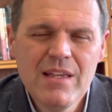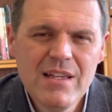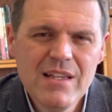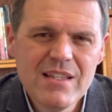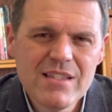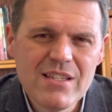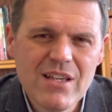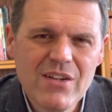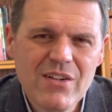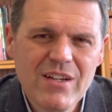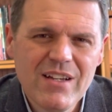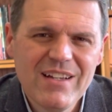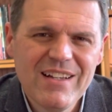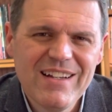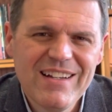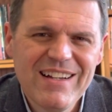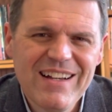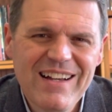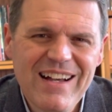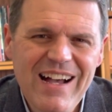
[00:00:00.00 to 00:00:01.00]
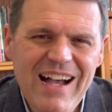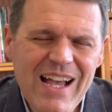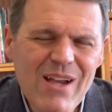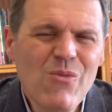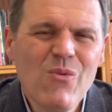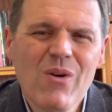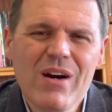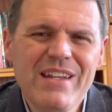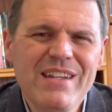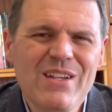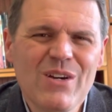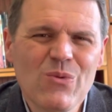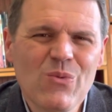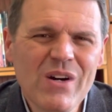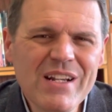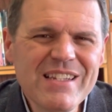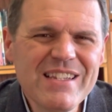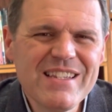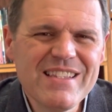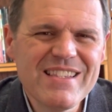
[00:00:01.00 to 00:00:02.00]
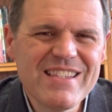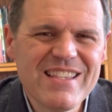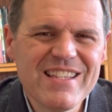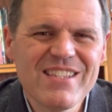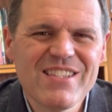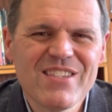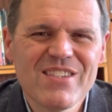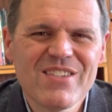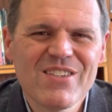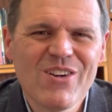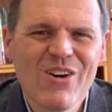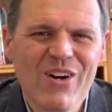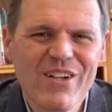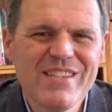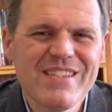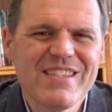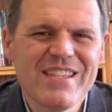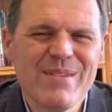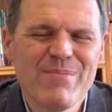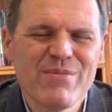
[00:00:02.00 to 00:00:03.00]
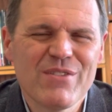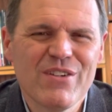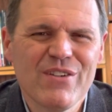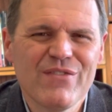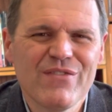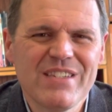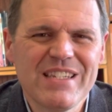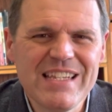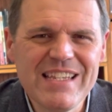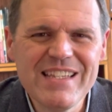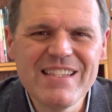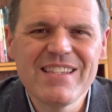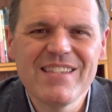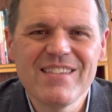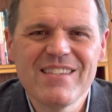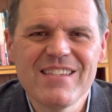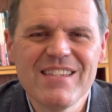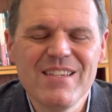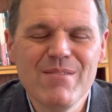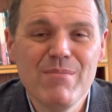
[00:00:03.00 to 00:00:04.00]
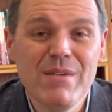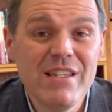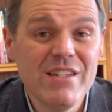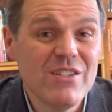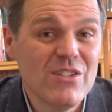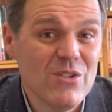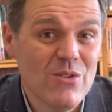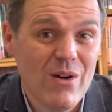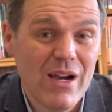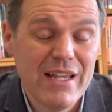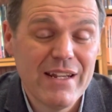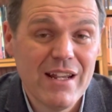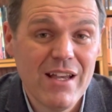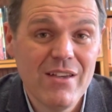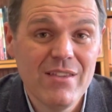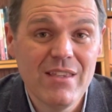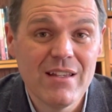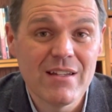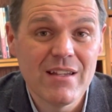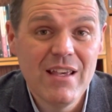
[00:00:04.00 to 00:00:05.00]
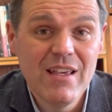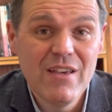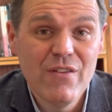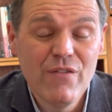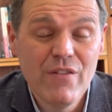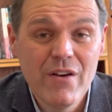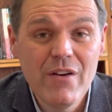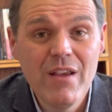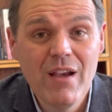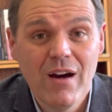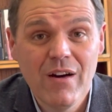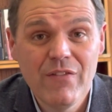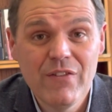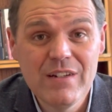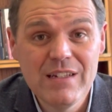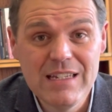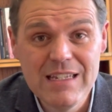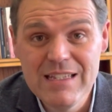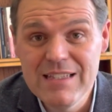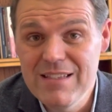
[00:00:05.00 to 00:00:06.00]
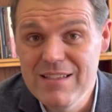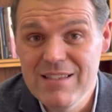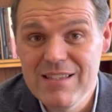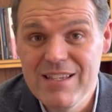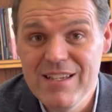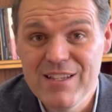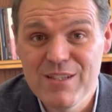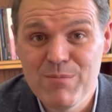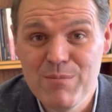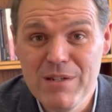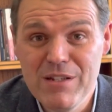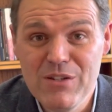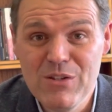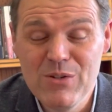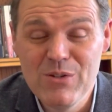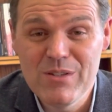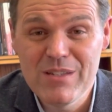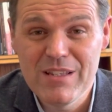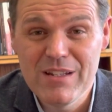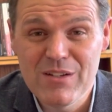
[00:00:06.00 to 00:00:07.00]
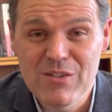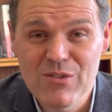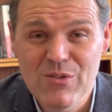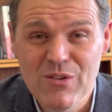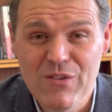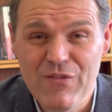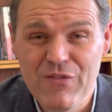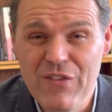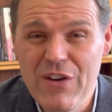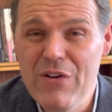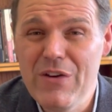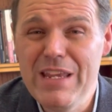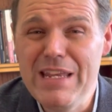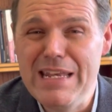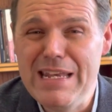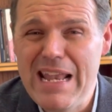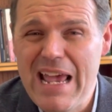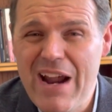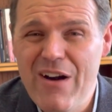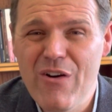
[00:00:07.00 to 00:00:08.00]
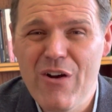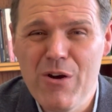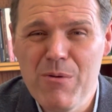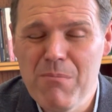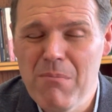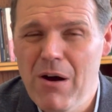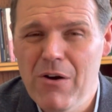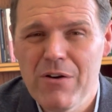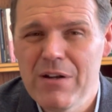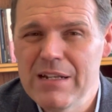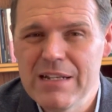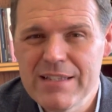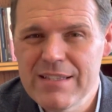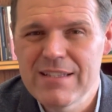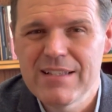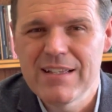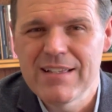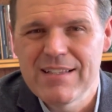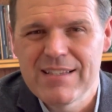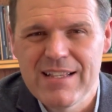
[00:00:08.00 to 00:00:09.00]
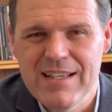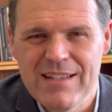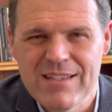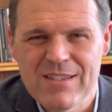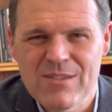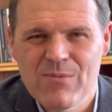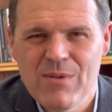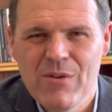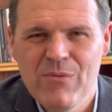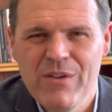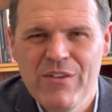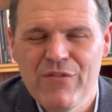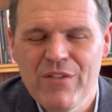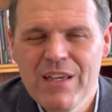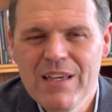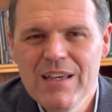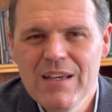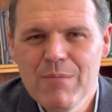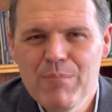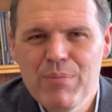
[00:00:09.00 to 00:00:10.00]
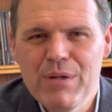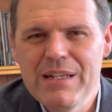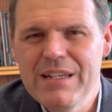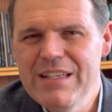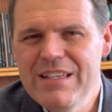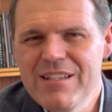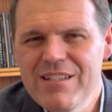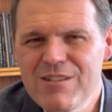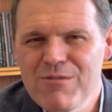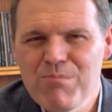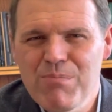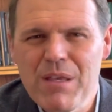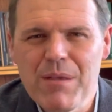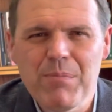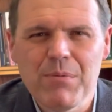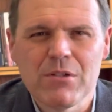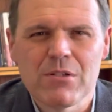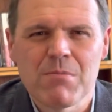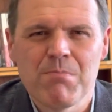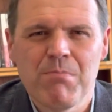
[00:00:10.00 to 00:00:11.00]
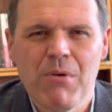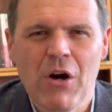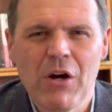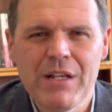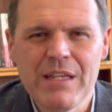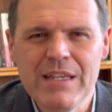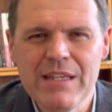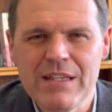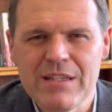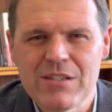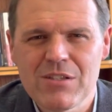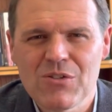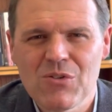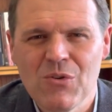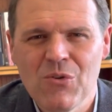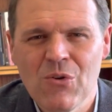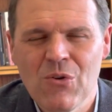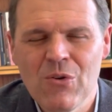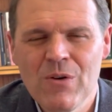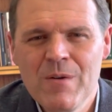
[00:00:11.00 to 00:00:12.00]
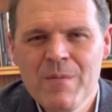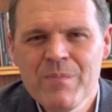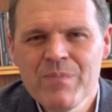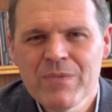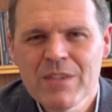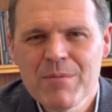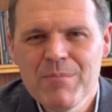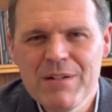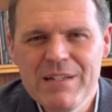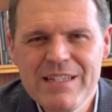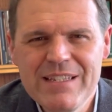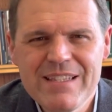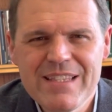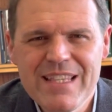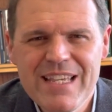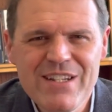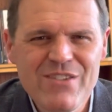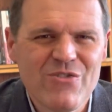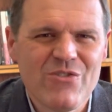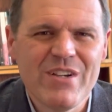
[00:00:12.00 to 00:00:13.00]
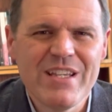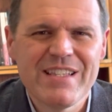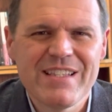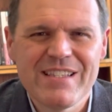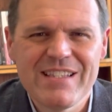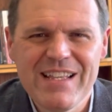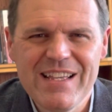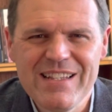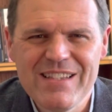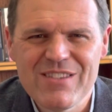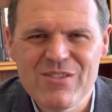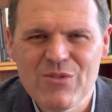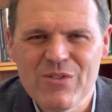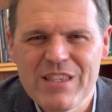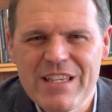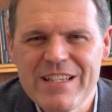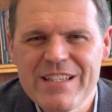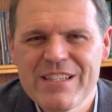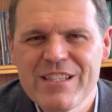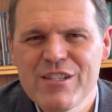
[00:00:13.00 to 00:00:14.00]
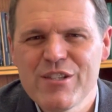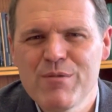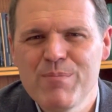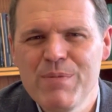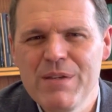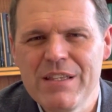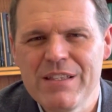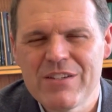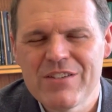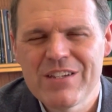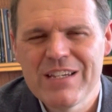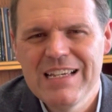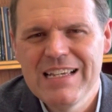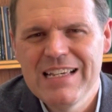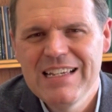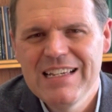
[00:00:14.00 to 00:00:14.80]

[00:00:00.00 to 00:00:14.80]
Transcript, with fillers: So I wonder, what does this concept of decency mean to you? I know that very often decency has been used in a sort of very narrow moralistic sense, where we've policed people's bodies or policed their dress sense or their speech.